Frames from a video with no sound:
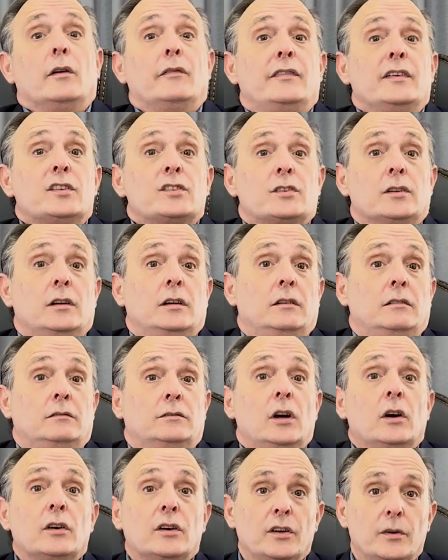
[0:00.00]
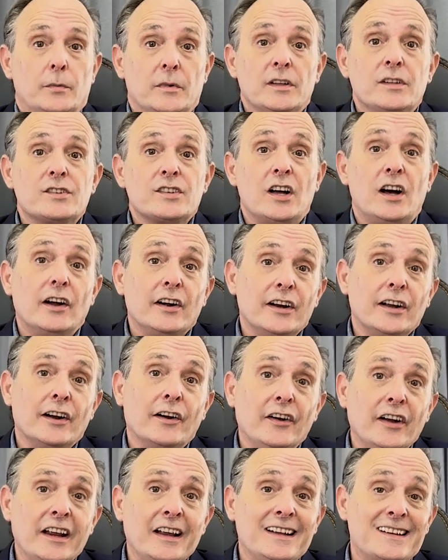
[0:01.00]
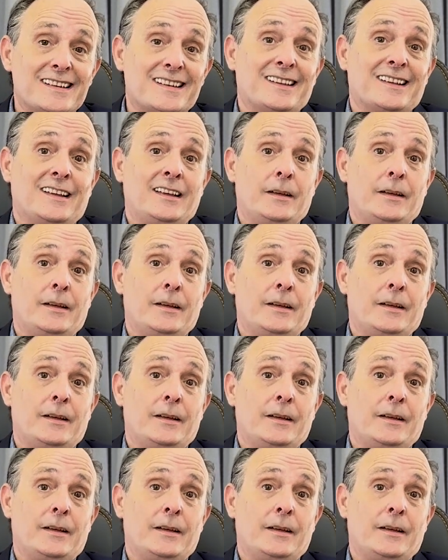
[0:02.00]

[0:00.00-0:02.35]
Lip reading: official documents are in Greece,